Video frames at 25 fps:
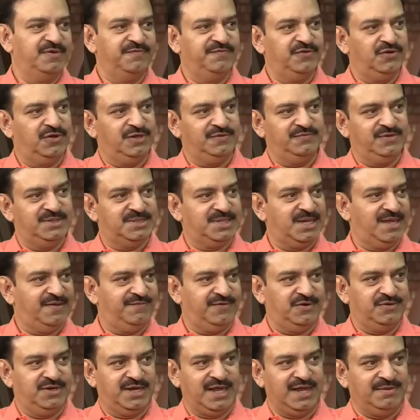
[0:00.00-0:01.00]
we always have
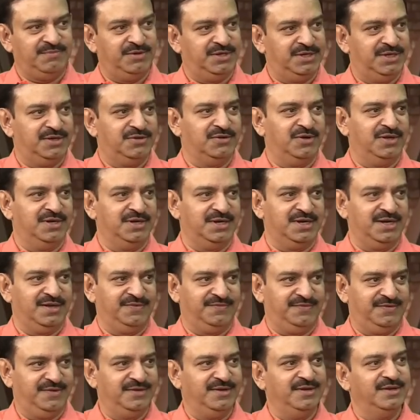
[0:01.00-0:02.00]
our diabetic
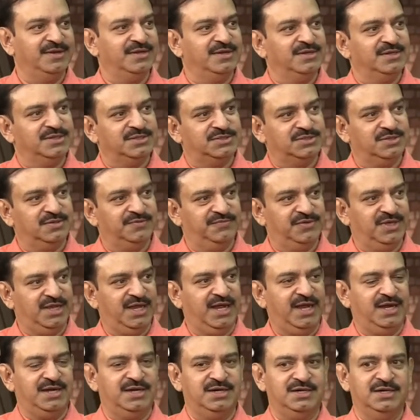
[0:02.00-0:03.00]
conclave. So we
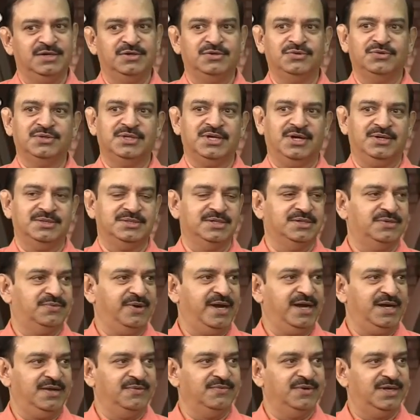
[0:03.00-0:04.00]
had it in
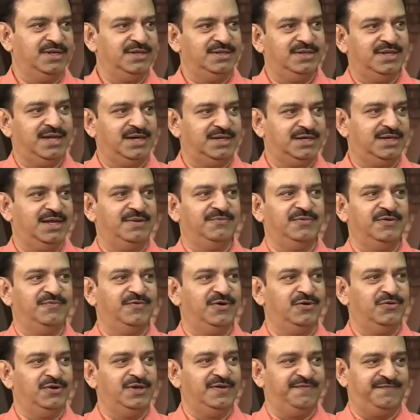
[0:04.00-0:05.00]
2021. That time we
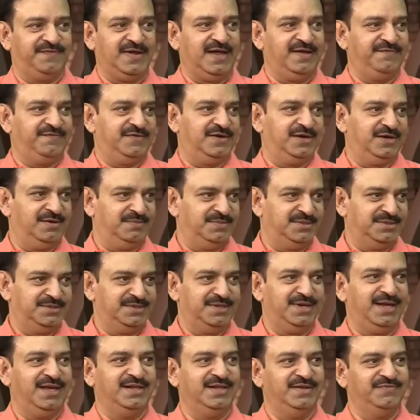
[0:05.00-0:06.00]
were only five clubs
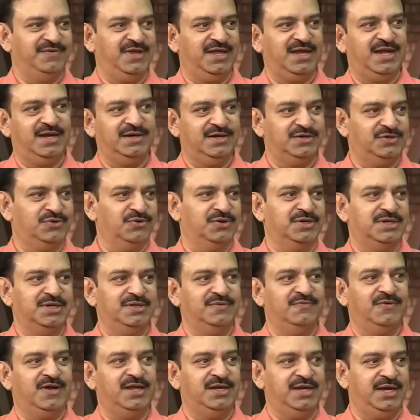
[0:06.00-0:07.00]
and we had
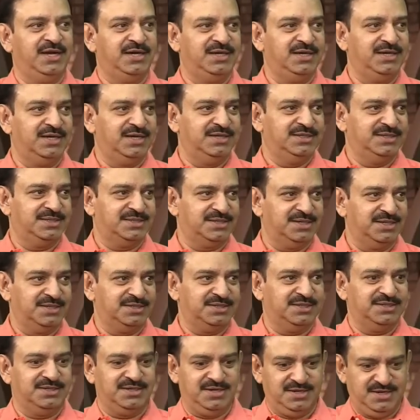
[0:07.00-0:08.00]
total 180
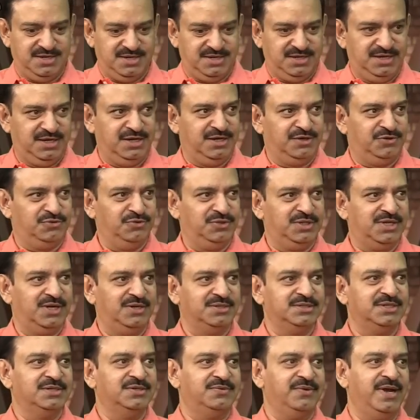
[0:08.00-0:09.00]
registration. In
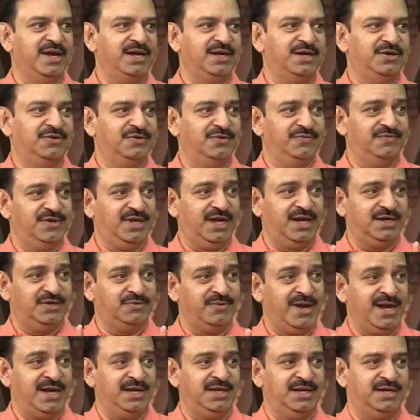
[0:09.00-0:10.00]
2022, we had
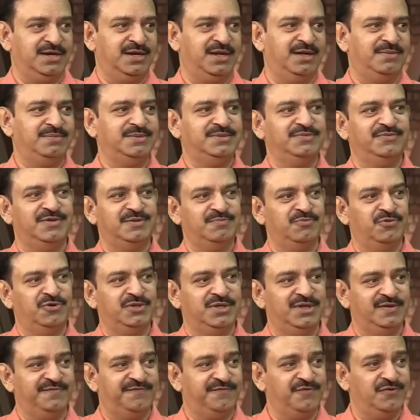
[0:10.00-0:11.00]
20 clubs with more
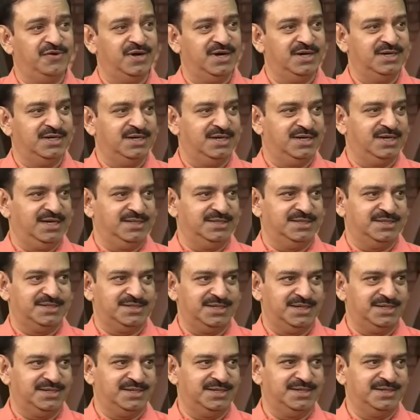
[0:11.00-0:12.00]
than 400
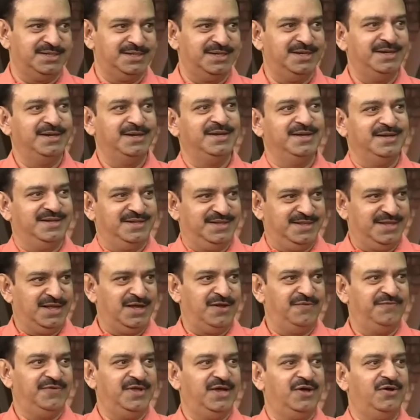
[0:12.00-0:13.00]
registrations.
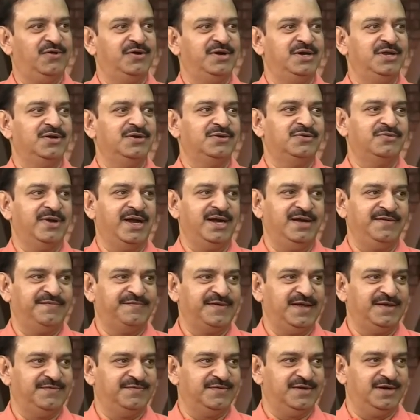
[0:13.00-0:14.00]
Now we are already on
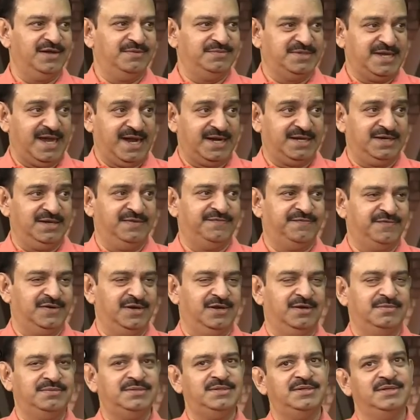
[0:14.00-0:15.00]
25 clubs, active
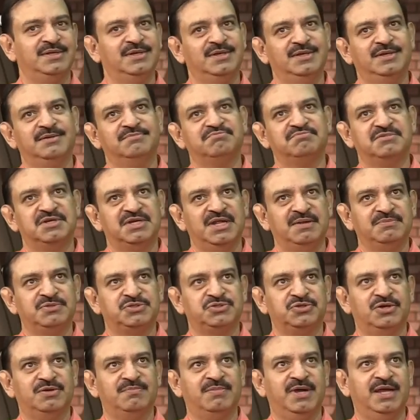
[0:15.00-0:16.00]
clubs. But I'm
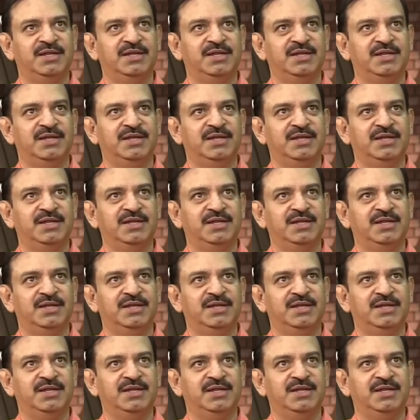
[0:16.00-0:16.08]
sure by